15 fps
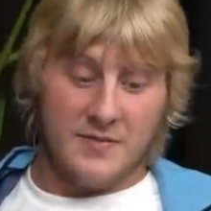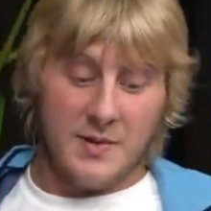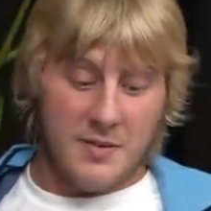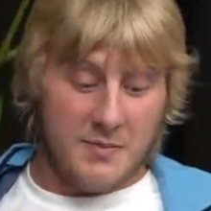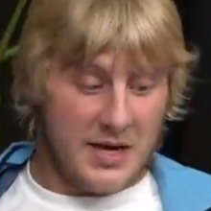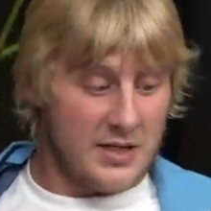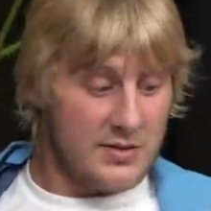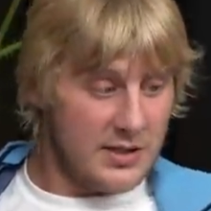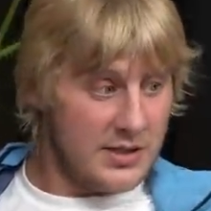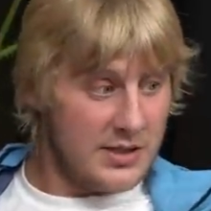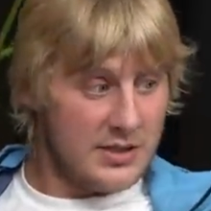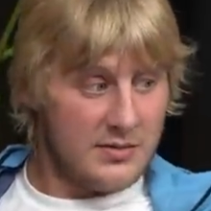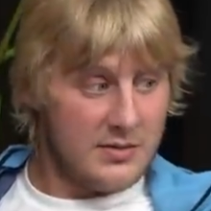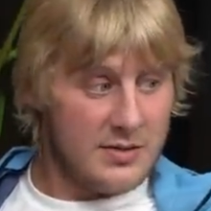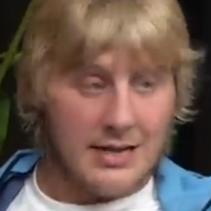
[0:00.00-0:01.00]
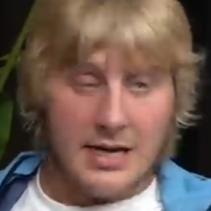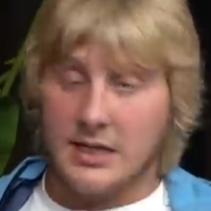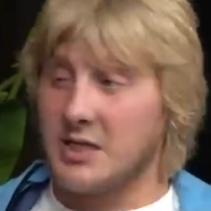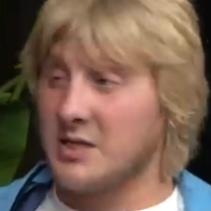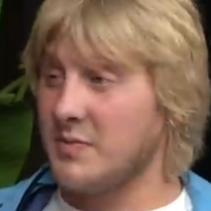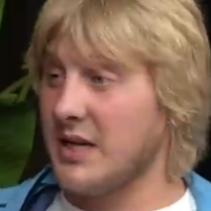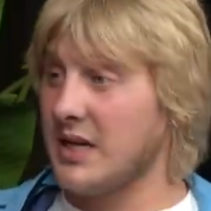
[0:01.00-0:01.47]
been mated since I was
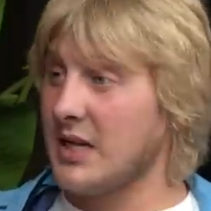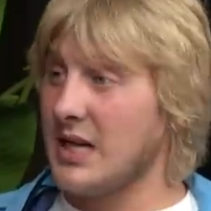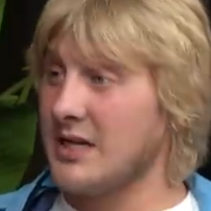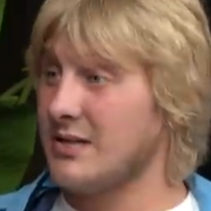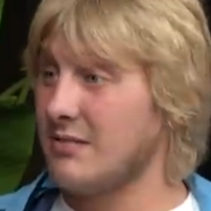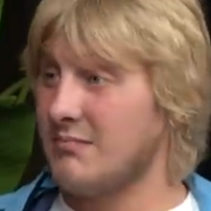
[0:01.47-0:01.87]
this big, lad. I'm the same,